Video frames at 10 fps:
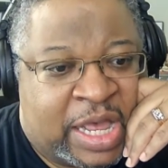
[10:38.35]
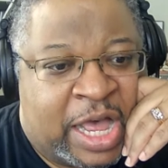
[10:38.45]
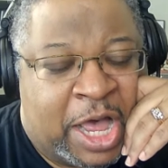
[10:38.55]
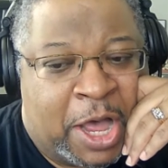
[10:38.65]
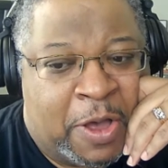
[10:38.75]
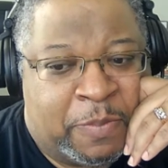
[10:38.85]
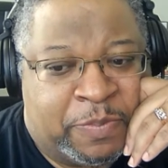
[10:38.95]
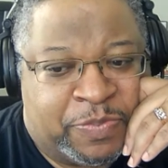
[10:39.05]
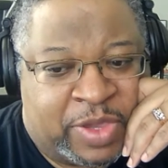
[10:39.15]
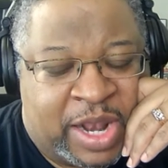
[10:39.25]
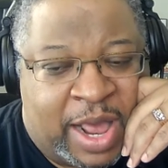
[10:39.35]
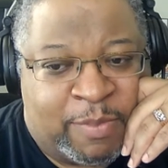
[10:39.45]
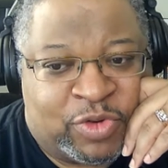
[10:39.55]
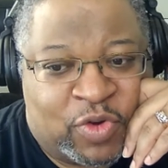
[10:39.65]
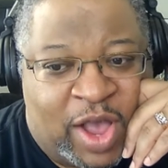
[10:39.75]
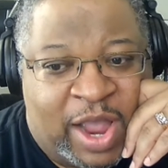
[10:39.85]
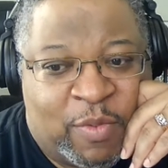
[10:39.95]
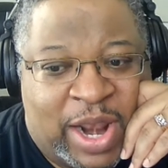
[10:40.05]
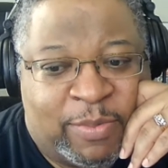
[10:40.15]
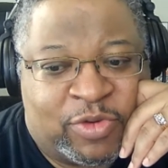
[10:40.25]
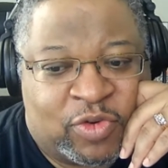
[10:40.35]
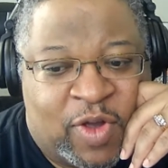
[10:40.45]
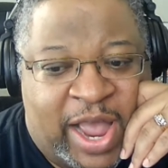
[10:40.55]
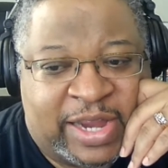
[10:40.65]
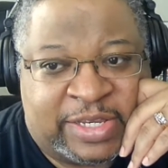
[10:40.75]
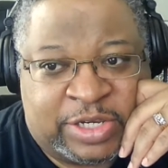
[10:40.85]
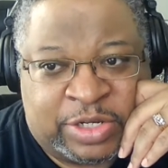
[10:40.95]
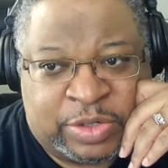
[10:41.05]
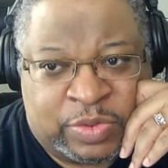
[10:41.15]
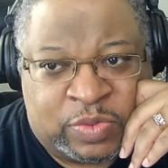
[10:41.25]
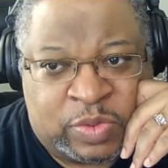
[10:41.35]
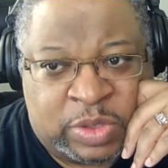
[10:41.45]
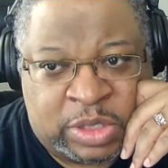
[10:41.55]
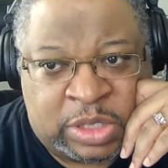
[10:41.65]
um, and I'm trying what I'm trying to do